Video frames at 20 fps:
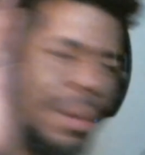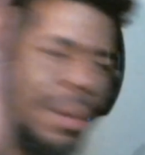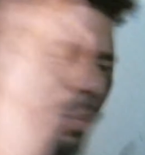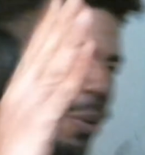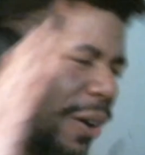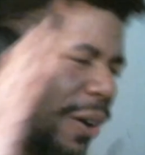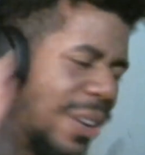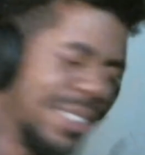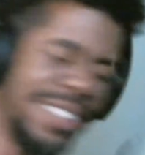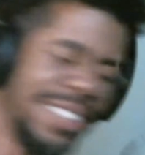to
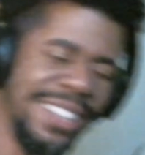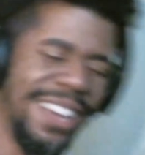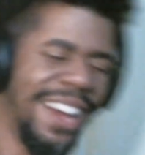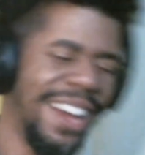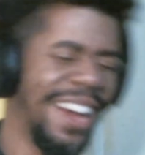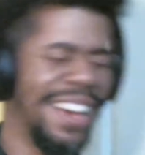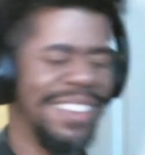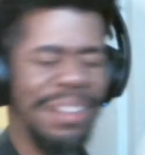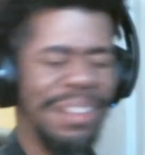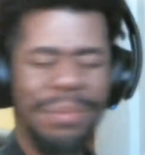pause it,
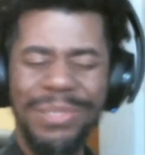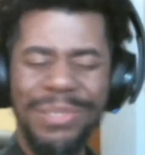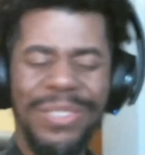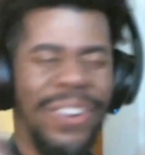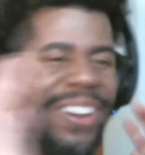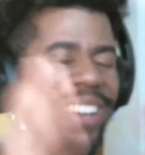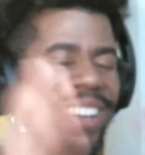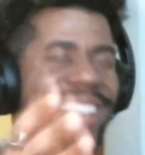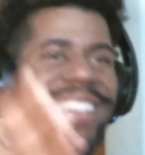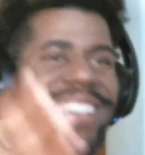guys. I'm
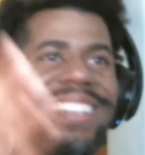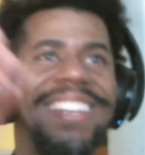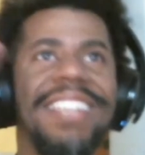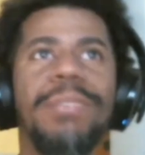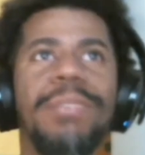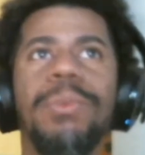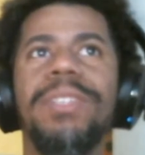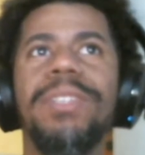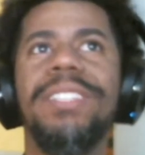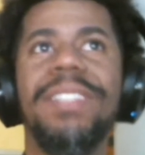sorry.
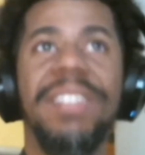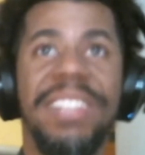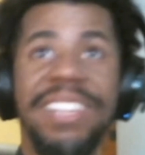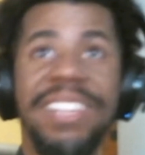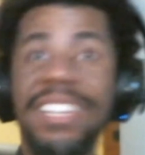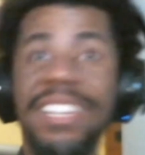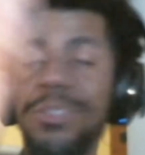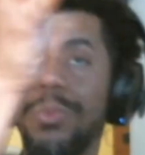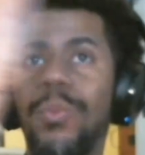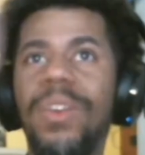This
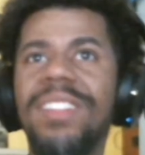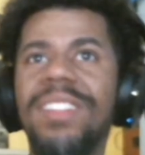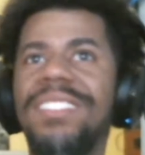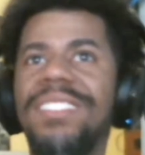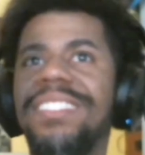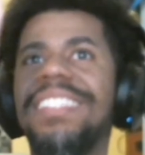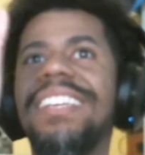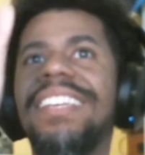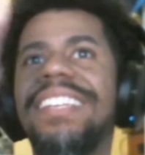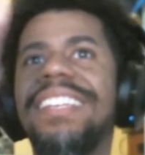one
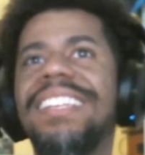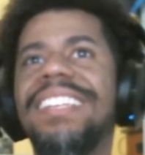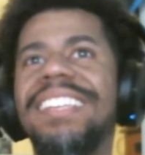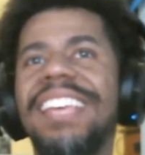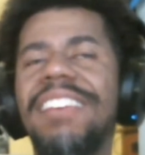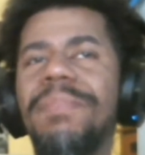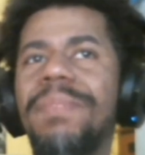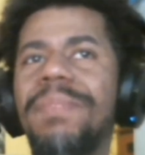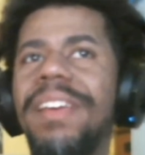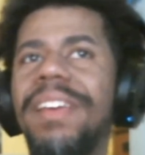scene
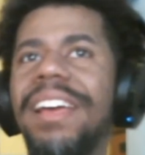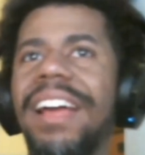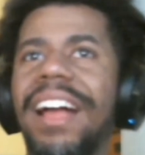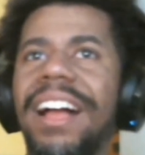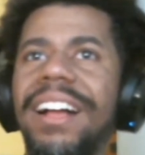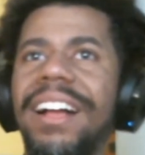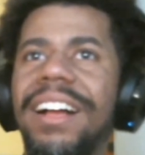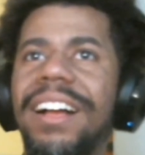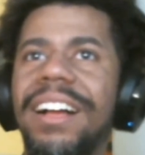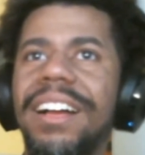gave me a
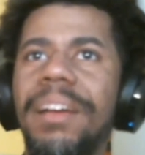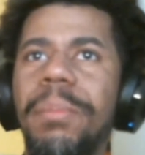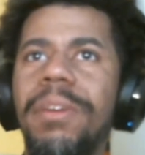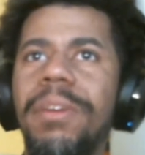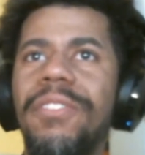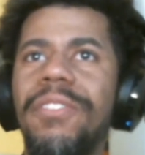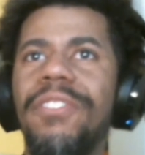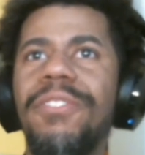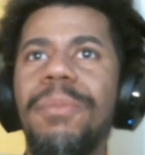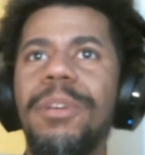good
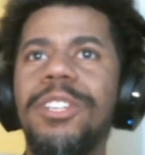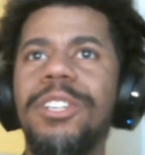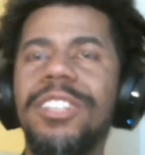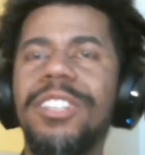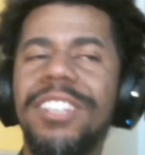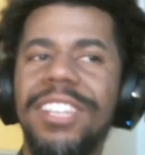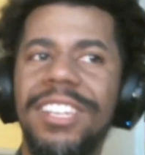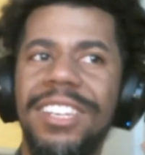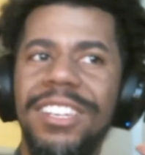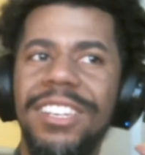bit of
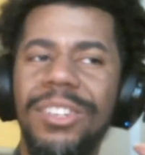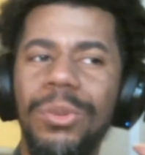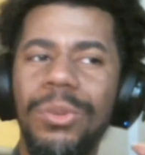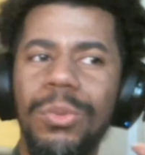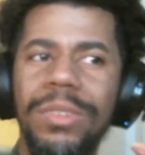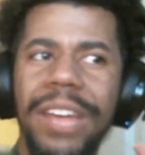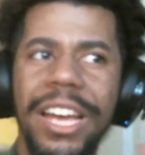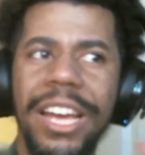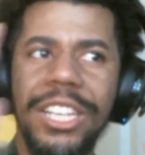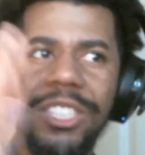information
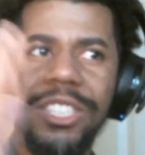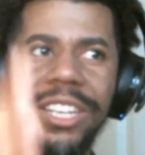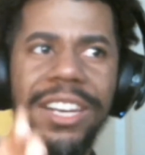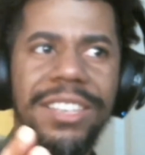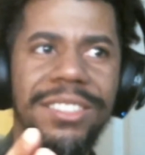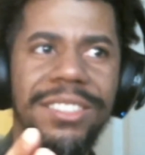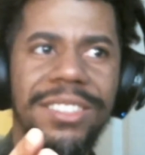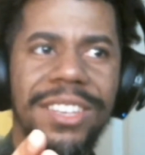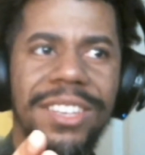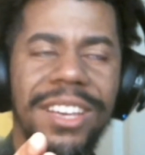to
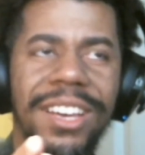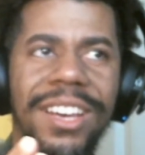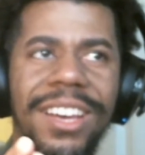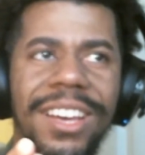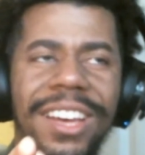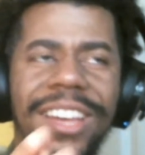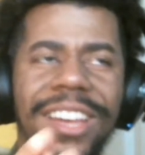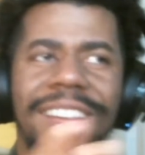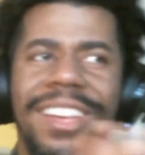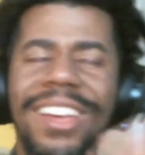digest.
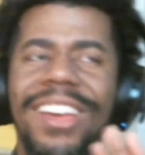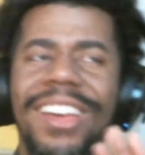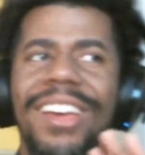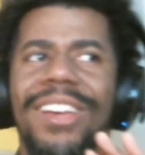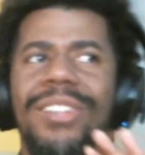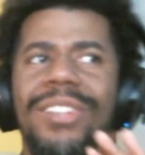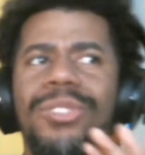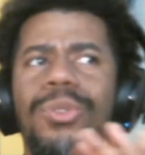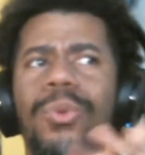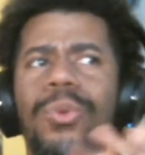
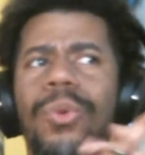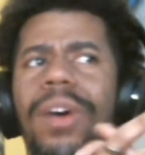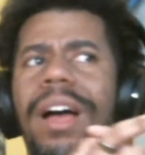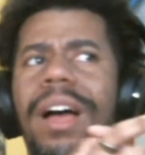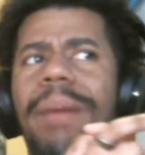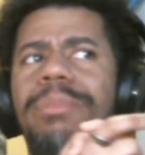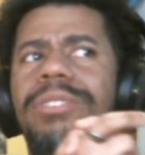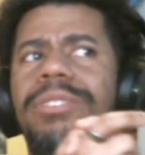So